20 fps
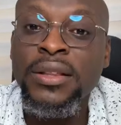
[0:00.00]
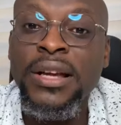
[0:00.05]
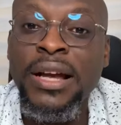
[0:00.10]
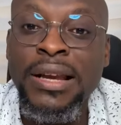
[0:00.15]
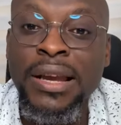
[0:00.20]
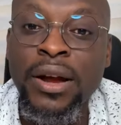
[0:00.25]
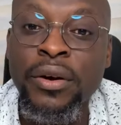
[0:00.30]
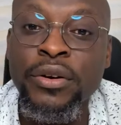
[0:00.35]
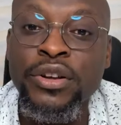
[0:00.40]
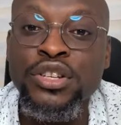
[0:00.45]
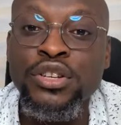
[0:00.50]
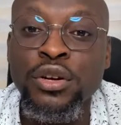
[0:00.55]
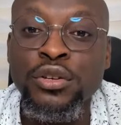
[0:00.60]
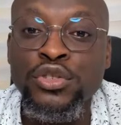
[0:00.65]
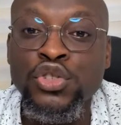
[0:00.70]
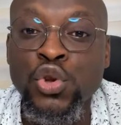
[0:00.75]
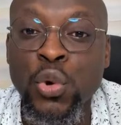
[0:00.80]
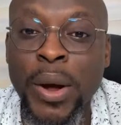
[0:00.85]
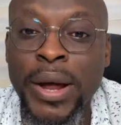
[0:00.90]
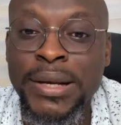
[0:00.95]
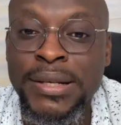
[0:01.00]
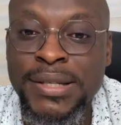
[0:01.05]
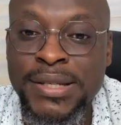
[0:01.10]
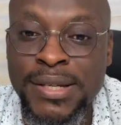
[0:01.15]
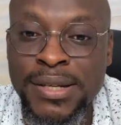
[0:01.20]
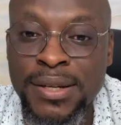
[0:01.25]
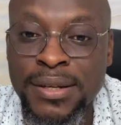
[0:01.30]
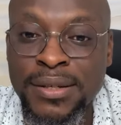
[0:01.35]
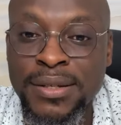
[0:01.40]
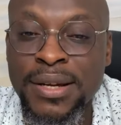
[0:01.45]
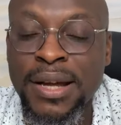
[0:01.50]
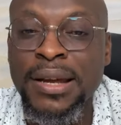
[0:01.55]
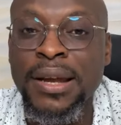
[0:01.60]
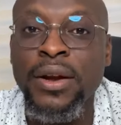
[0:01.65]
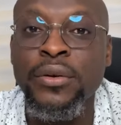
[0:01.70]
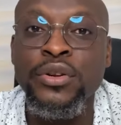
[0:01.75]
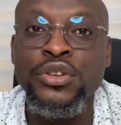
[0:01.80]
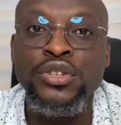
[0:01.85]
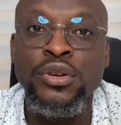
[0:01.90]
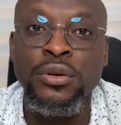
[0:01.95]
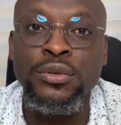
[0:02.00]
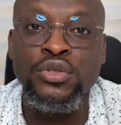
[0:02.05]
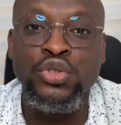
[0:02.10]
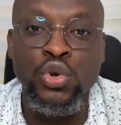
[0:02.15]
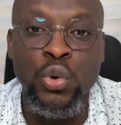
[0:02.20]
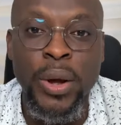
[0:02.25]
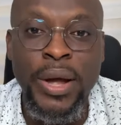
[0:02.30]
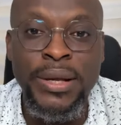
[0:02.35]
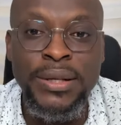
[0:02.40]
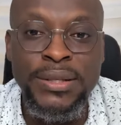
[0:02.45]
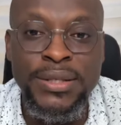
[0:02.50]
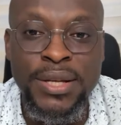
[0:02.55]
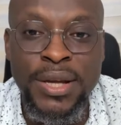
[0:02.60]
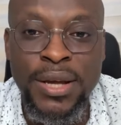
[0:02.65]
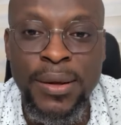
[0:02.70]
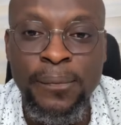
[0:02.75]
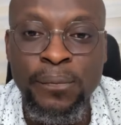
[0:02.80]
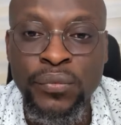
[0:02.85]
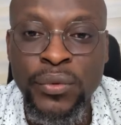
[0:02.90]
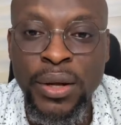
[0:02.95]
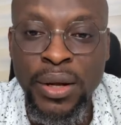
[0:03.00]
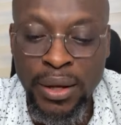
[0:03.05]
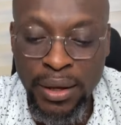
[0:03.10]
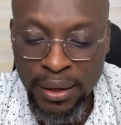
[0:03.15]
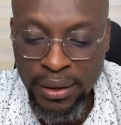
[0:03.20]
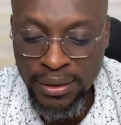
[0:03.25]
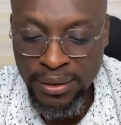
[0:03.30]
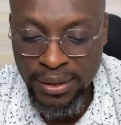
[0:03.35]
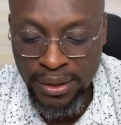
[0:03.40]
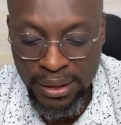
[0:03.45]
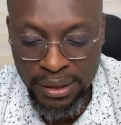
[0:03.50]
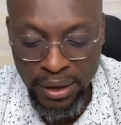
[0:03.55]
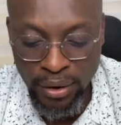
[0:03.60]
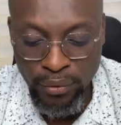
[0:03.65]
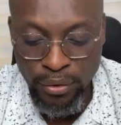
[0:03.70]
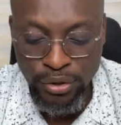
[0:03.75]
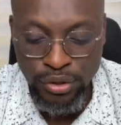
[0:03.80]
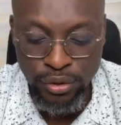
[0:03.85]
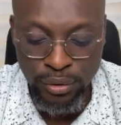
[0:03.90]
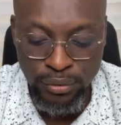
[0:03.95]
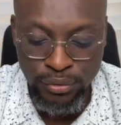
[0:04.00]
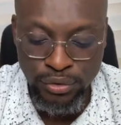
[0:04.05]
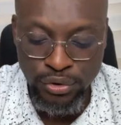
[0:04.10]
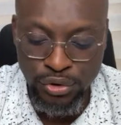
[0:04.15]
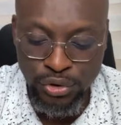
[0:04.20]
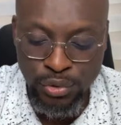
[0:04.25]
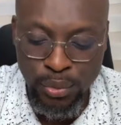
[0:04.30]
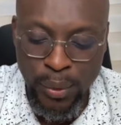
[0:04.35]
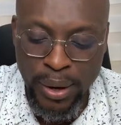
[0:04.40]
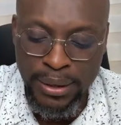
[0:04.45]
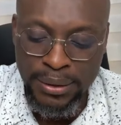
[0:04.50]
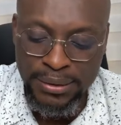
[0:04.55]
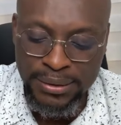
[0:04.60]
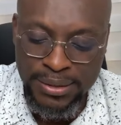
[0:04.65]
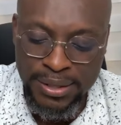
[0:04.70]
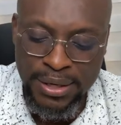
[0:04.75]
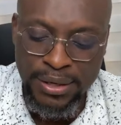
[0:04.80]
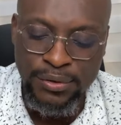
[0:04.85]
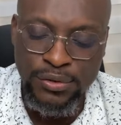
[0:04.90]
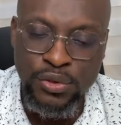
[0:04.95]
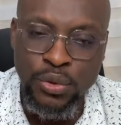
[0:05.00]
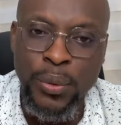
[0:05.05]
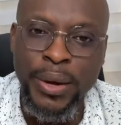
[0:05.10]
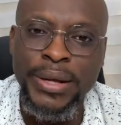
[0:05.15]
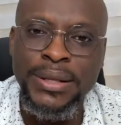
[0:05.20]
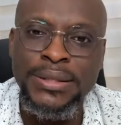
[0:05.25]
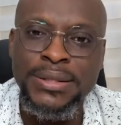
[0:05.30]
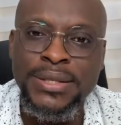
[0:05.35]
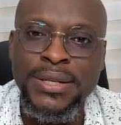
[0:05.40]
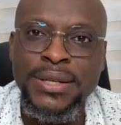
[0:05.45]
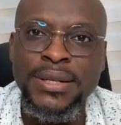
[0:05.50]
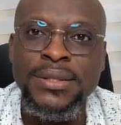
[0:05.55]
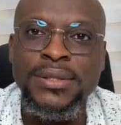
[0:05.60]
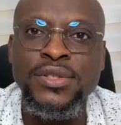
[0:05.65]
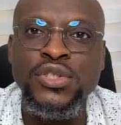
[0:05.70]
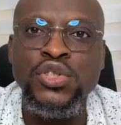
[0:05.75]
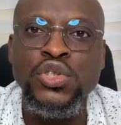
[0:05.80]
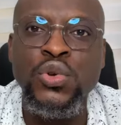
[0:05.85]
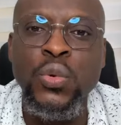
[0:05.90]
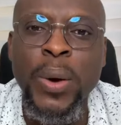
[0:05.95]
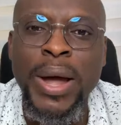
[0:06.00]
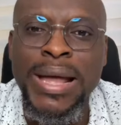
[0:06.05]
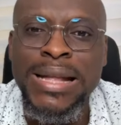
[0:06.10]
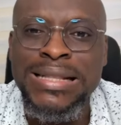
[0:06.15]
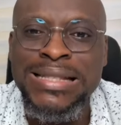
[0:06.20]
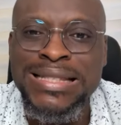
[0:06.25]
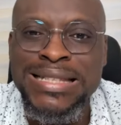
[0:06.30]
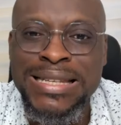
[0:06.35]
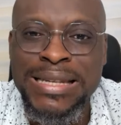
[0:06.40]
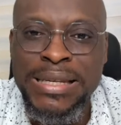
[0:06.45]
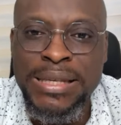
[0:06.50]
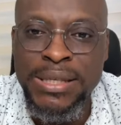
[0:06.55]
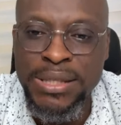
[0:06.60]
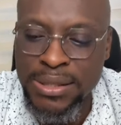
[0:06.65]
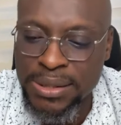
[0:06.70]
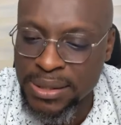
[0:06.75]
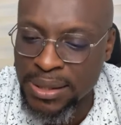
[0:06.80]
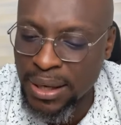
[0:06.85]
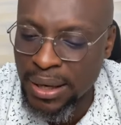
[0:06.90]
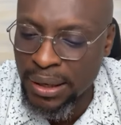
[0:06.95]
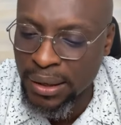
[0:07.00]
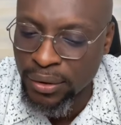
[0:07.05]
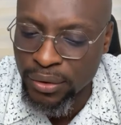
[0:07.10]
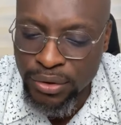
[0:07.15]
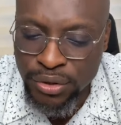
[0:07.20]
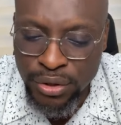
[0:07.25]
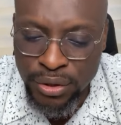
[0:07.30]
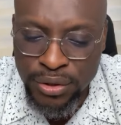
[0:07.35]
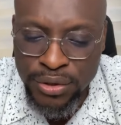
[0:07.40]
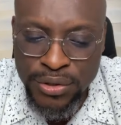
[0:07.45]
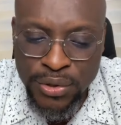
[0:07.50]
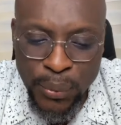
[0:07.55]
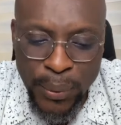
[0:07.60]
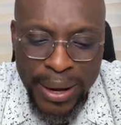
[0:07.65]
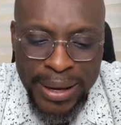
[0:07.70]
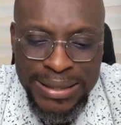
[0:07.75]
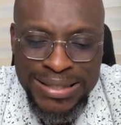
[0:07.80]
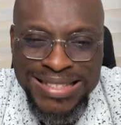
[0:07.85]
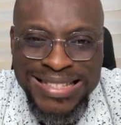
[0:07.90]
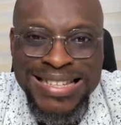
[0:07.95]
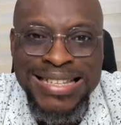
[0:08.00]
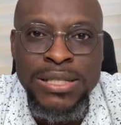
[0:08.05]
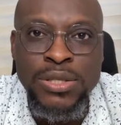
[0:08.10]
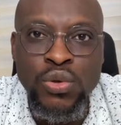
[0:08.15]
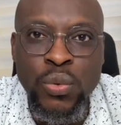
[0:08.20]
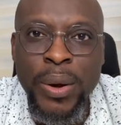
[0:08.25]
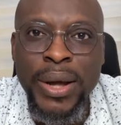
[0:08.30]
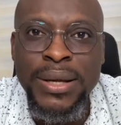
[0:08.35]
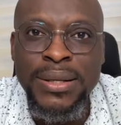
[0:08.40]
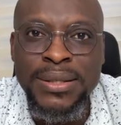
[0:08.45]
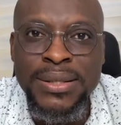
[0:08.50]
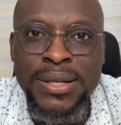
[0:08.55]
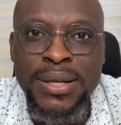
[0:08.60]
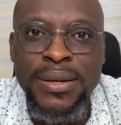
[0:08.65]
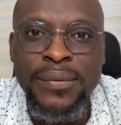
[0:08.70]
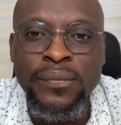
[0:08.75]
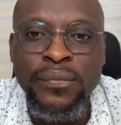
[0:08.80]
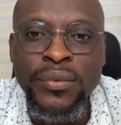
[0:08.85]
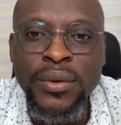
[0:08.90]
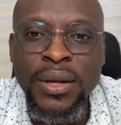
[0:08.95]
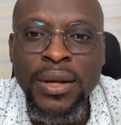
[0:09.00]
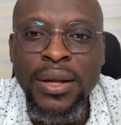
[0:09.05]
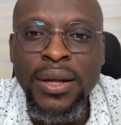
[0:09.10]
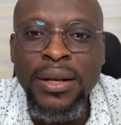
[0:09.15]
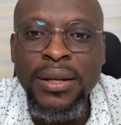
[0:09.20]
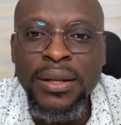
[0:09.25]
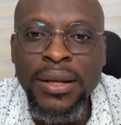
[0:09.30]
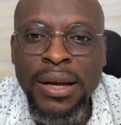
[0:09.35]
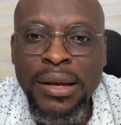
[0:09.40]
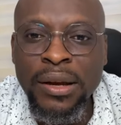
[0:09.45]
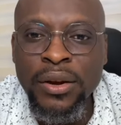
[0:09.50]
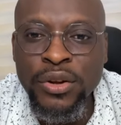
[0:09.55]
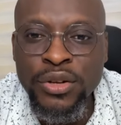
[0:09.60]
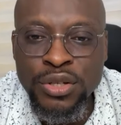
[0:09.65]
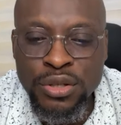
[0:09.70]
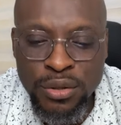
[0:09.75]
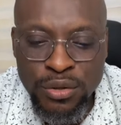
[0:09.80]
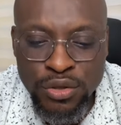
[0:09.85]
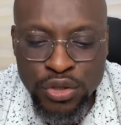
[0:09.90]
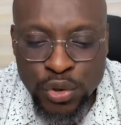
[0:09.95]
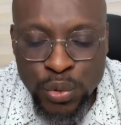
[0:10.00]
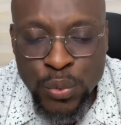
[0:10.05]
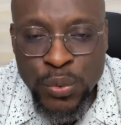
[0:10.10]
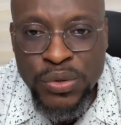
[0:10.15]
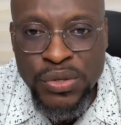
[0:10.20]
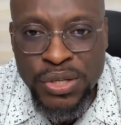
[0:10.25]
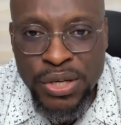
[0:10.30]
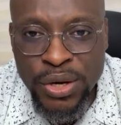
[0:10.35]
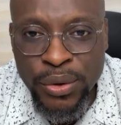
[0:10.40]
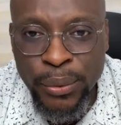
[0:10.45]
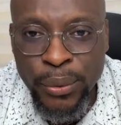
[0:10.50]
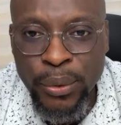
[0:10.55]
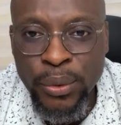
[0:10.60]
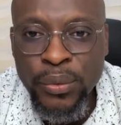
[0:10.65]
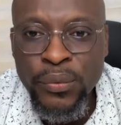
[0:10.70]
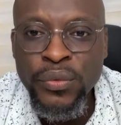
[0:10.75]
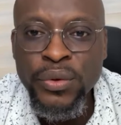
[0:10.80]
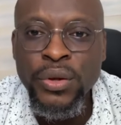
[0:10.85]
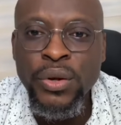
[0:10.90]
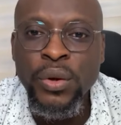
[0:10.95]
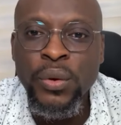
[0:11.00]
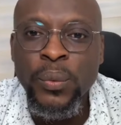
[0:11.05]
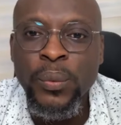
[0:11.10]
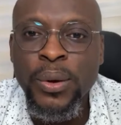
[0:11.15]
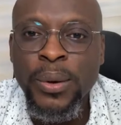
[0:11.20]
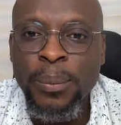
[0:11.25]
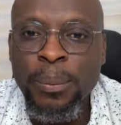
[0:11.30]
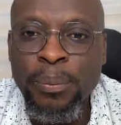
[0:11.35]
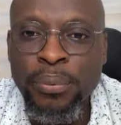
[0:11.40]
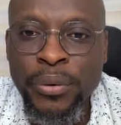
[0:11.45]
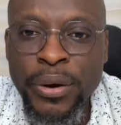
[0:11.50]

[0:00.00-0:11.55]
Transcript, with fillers: Declaration twenty. Declaration twenty. Declaration twenty. Twenty. Twenty. Declaration twenty. Twenty. Declaration two zero. We're